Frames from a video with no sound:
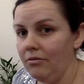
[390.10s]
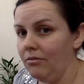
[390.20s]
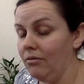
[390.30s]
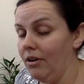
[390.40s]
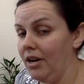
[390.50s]

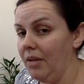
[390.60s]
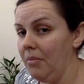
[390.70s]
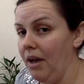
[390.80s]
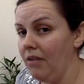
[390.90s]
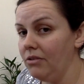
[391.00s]
What
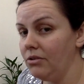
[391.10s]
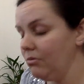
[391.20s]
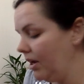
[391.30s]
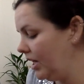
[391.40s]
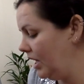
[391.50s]
about
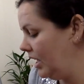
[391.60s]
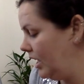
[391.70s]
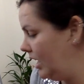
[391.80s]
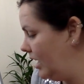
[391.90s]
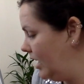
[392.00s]

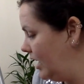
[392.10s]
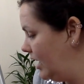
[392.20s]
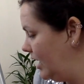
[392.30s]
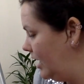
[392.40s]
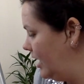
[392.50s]
20?
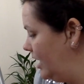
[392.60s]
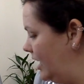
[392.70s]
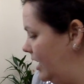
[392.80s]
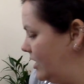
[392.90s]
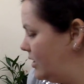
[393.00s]

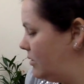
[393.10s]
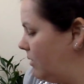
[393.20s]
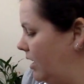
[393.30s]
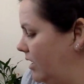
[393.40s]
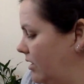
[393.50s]

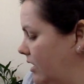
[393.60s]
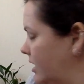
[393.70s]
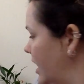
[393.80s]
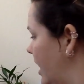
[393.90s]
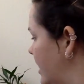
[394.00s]
20
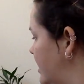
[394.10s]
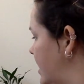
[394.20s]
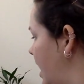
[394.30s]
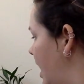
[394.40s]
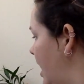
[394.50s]
looks like
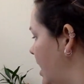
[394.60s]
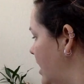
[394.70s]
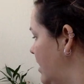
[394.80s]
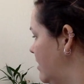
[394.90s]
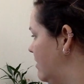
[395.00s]

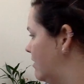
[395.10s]
10,